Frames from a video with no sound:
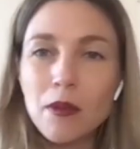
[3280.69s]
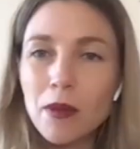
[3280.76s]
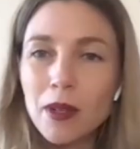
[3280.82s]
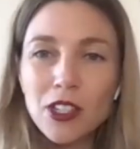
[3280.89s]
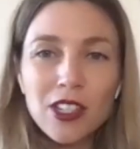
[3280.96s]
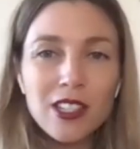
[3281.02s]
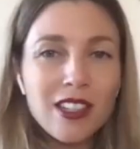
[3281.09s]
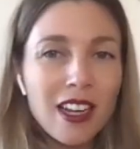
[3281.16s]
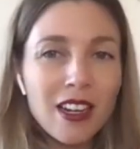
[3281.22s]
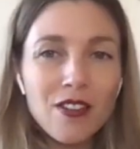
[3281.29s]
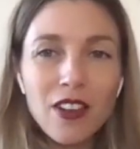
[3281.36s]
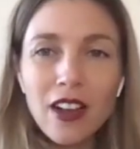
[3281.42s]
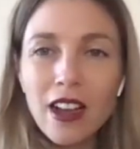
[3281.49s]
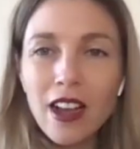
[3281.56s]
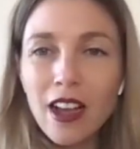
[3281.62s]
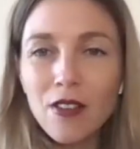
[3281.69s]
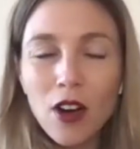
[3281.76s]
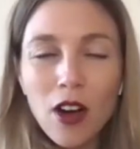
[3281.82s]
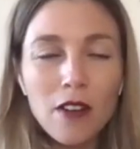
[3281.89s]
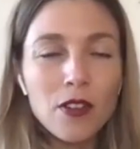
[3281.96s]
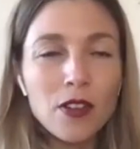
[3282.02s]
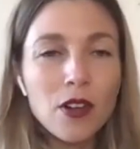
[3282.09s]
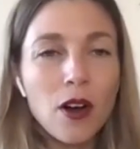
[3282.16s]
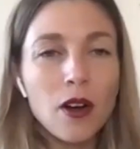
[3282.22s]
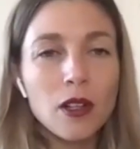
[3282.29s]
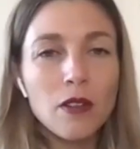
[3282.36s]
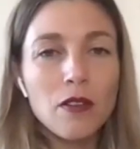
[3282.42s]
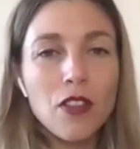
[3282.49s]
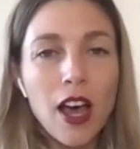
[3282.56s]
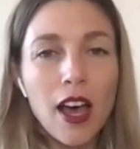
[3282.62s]
And we just kind of have offered
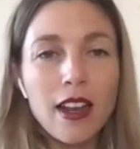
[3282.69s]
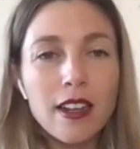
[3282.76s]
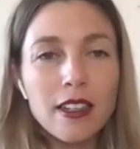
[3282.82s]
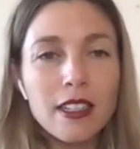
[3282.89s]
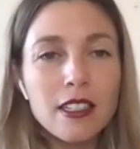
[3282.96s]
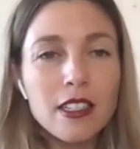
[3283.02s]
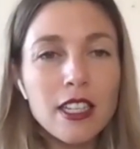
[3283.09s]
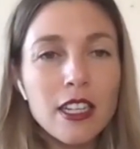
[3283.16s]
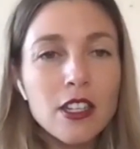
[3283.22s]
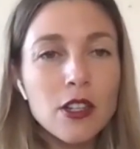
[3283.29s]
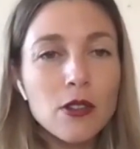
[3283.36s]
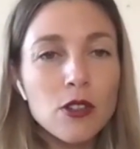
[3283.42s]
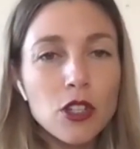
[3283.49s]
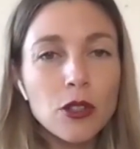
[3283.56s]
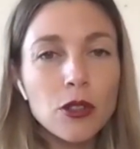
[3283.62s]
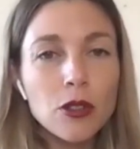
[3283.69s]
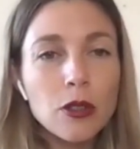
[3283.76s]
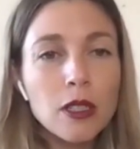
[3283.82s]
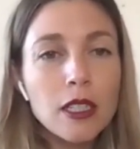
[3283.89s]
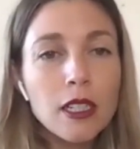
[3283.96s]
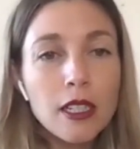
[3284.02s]
all of that and continue to.